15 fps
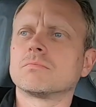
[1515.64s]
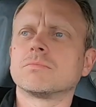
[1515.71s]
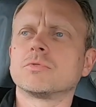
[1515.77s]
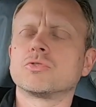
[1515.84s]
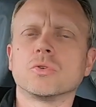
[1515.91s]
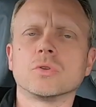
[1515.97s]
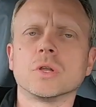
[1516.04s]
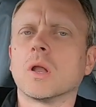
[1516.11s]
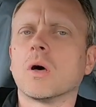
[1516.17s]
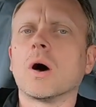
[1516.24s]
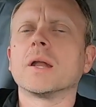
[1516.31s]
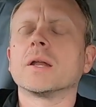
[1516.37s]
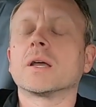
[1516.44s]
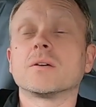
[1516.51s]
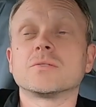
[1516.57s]
draw the
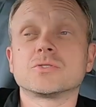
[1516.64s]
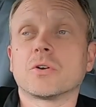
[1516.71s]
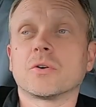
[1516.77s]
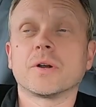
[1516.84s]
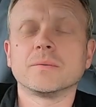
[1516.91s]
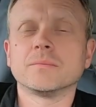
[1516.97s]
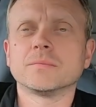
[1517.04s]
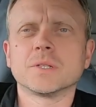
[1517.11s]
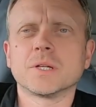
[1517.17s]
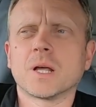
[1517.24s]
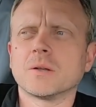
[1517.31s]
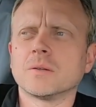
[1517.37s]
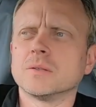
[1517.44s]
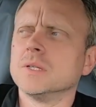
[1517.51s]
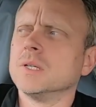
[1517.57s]
line and go, sorry. You
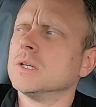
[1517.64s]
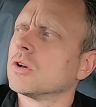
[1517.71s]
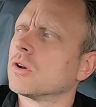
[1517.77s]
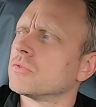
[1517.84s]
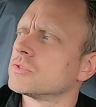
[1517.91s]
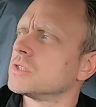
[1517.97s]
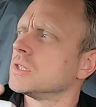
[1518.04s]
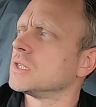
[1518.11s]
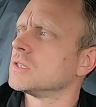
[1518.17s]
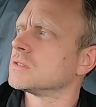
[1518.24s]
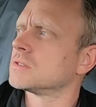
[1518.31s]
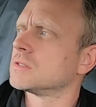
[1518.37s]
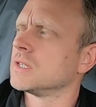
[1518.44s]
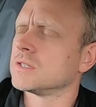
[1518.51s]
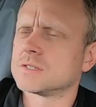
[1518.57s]
know, obviously
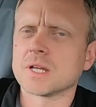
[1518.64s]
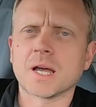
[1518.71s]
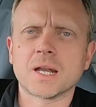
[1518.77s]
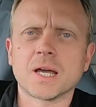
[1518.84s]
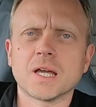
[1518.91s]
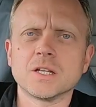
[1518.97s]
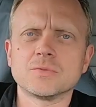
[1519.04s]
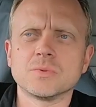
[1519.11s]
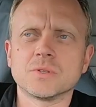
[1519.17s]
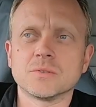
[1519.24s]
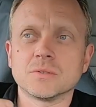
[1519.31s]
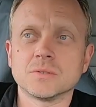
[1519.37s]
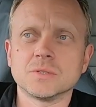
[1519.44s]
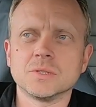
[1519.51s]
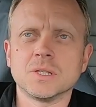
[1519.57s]
this day and age with
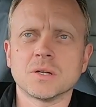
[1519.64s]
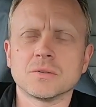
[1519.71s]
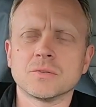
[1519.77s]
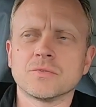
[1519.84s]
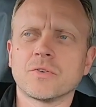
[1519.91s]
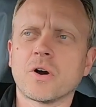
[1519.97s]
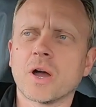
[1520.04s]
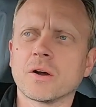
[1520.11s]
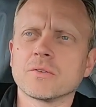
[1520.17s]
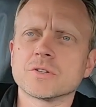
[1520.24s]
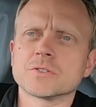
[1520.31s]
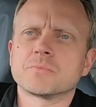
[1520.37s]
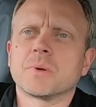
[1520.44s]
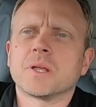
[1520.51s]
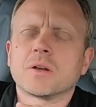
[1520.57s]
the, you know, the
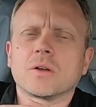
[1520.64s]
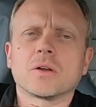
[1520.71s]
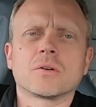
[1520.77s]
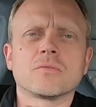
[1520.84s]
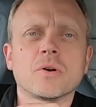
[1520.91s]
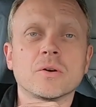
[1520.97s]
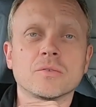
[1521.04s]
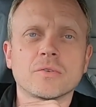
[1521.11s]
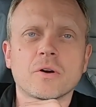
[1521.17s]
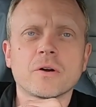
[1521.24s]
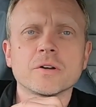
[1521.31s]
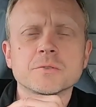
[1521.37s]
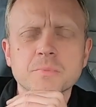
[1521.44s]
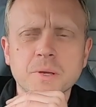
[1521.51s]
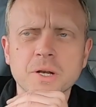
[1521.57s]

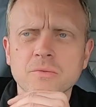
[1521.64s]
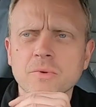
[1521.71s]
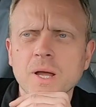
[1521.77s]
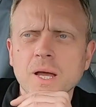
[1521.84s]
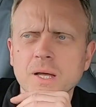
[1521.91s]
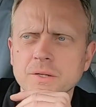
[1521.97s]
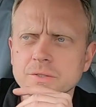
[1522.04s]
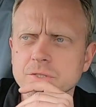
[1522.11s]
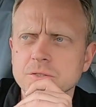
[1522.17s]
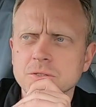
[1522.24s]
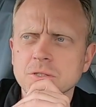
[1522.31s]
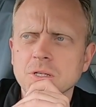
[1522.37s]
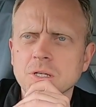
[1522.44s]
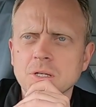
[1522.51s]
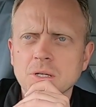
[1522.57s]
coronavirus being around, and
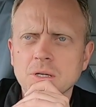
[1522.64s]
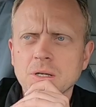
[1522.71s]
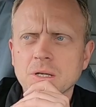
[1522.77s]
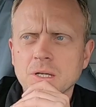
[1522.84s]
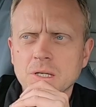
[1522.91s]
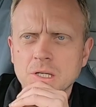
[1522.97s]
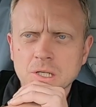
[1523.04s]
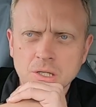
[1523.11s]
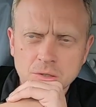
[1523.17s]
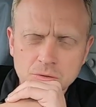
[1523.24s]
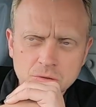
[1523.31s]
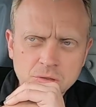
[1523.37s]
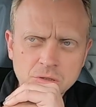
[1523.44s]
you know,